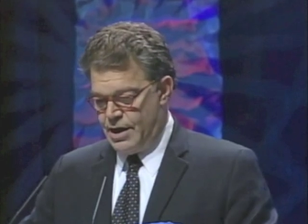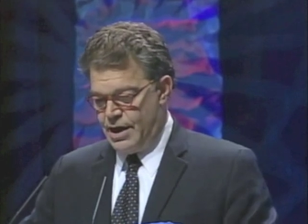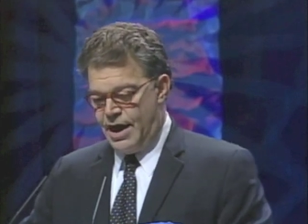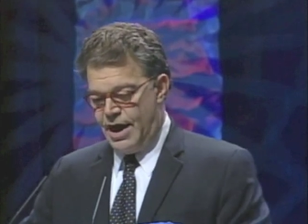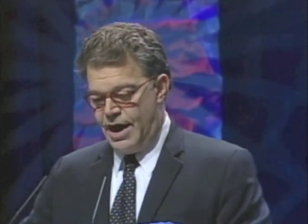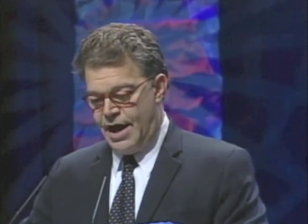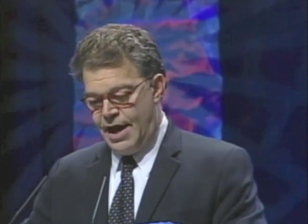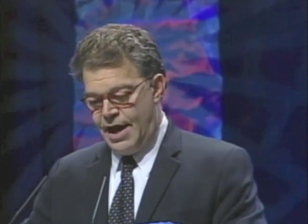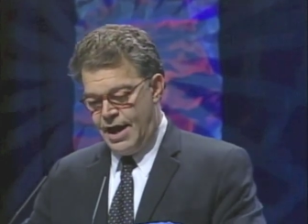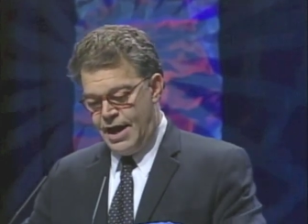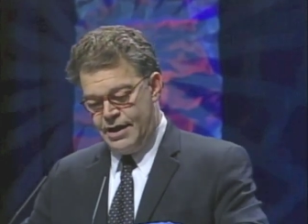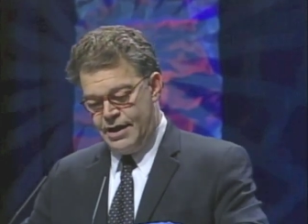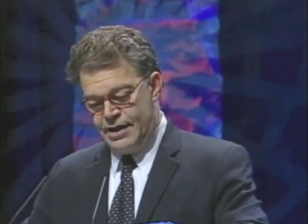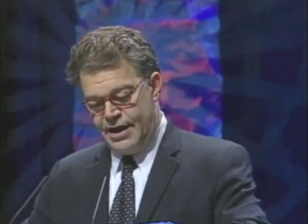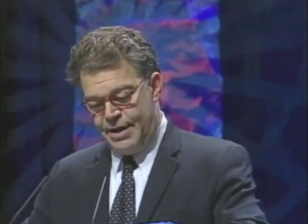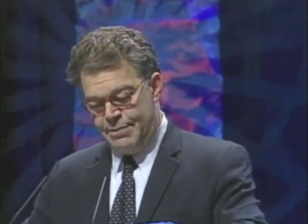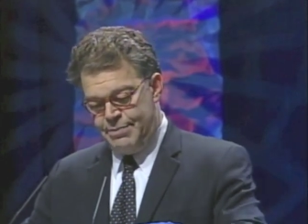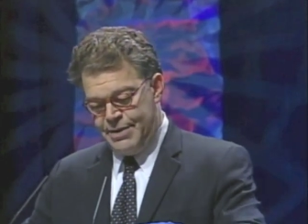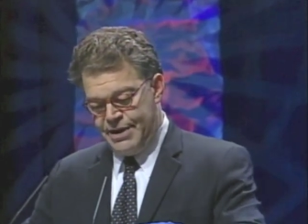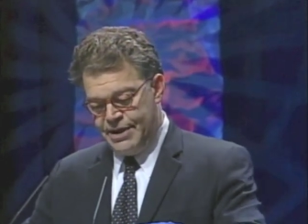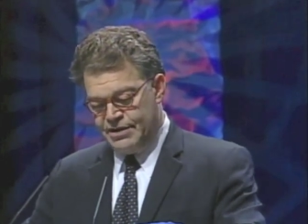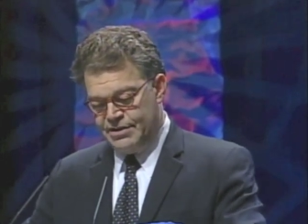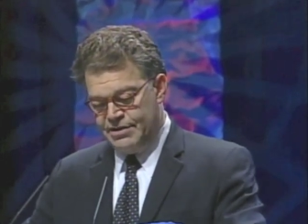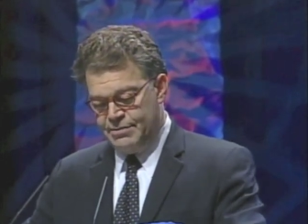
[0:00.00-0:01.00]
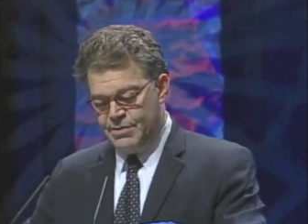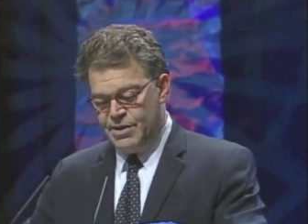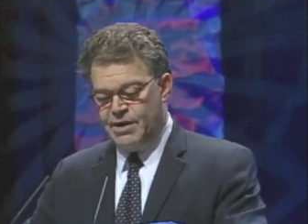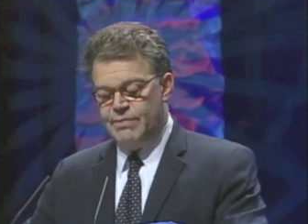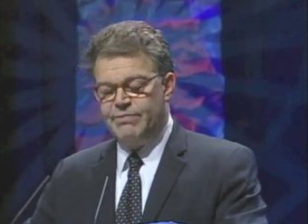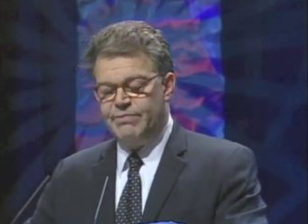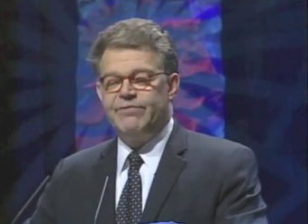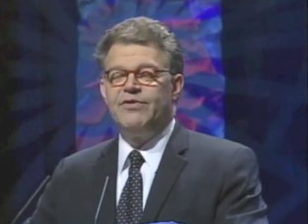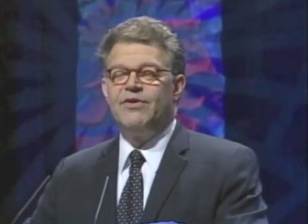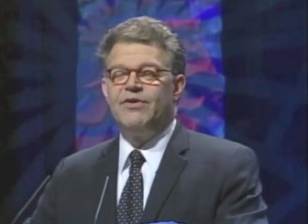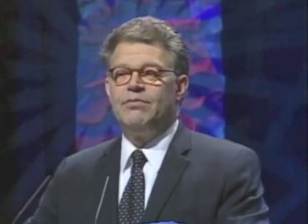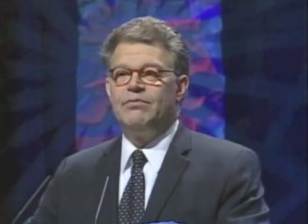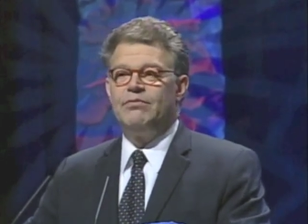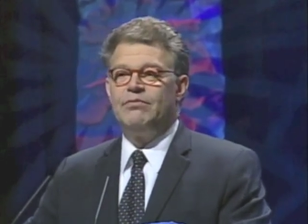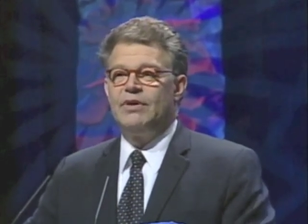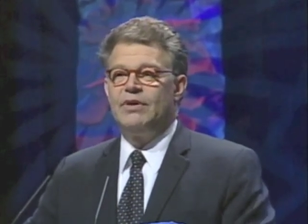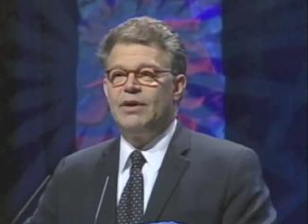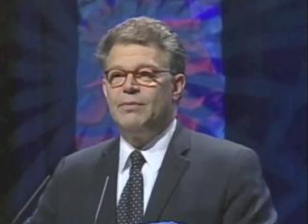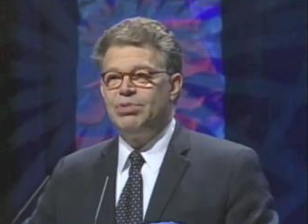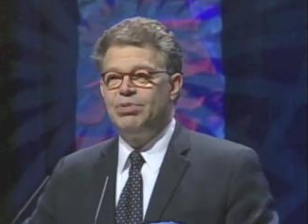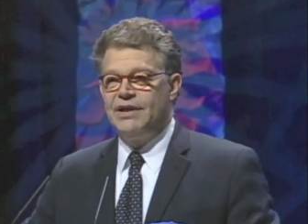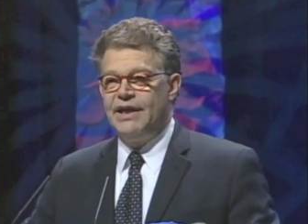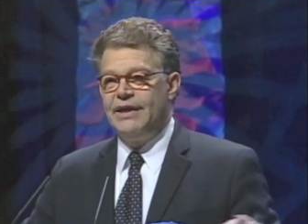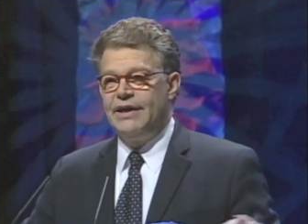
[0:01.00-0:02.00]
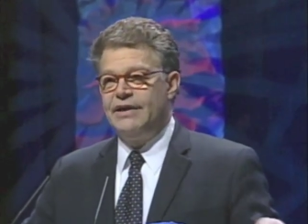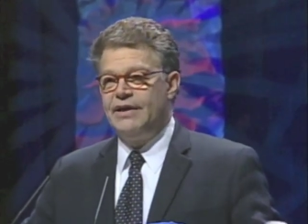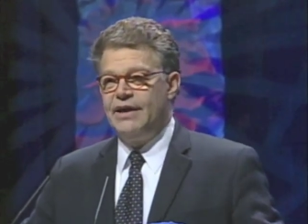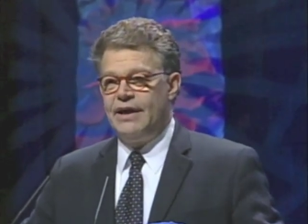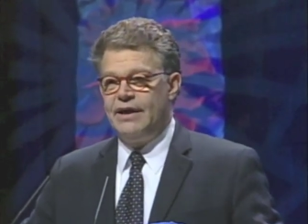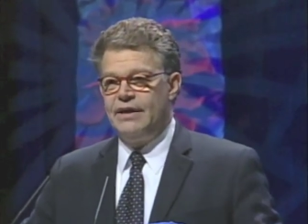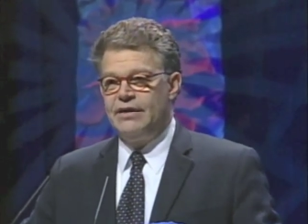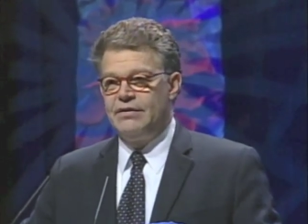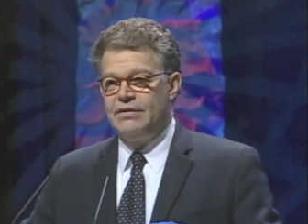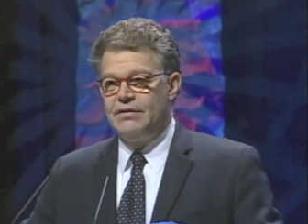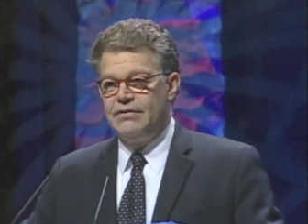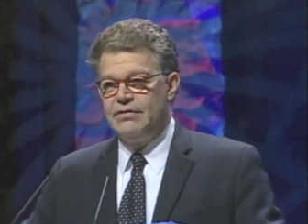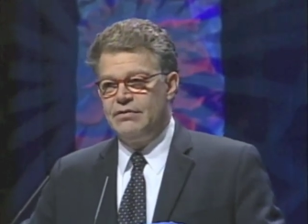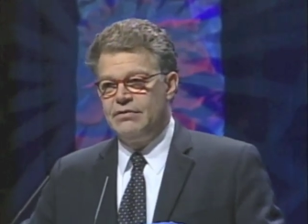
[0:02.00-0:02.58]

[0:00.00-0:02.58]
and I picked him up from a play date.